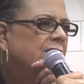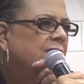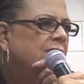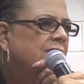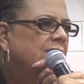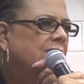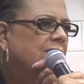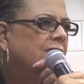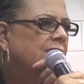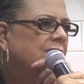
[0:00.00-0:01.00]
people were
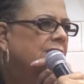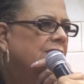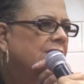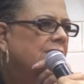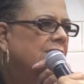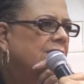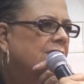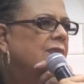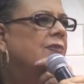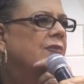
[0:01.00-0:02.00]
still hoping
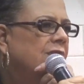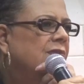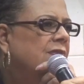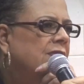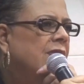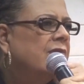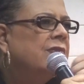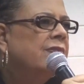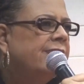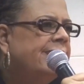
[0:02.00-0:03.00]
that teachers'
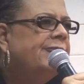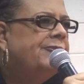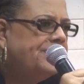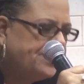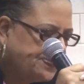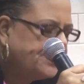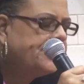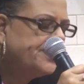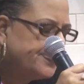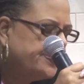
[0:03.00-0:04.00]
union president
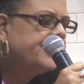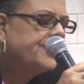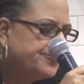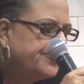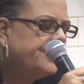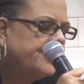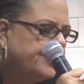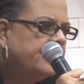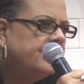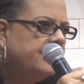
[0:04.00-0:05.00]
Lewis would herself
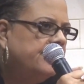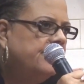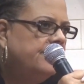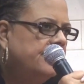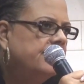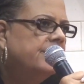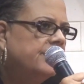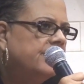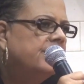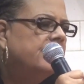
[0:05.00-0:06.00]
run for mayor
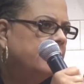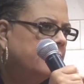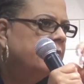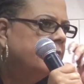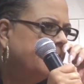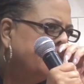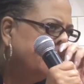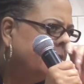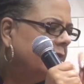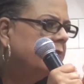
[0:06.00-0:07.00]
and, in
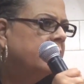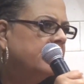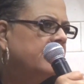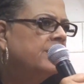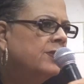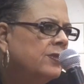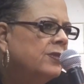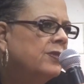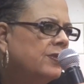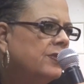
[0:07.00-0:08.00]
some way,
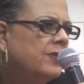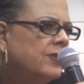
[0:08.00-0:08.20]
break with the